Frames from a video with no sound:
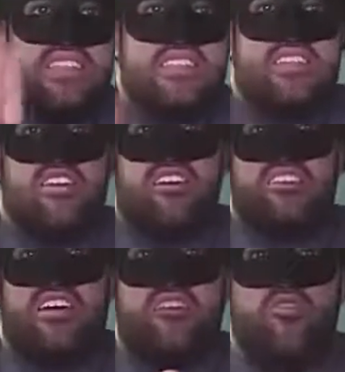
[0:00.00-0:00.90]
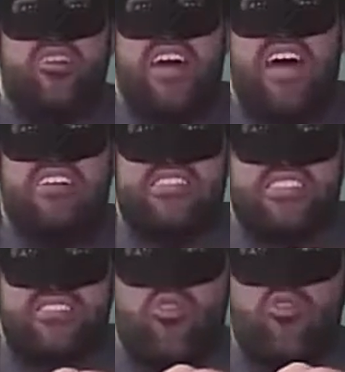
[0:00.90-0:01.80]
the Dark Side Haunted House
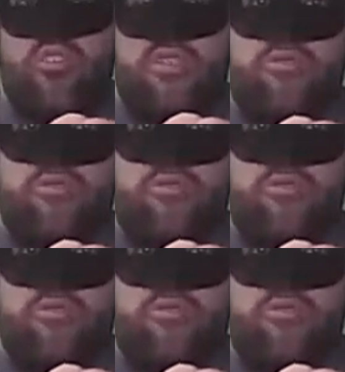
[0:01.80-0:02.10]
is over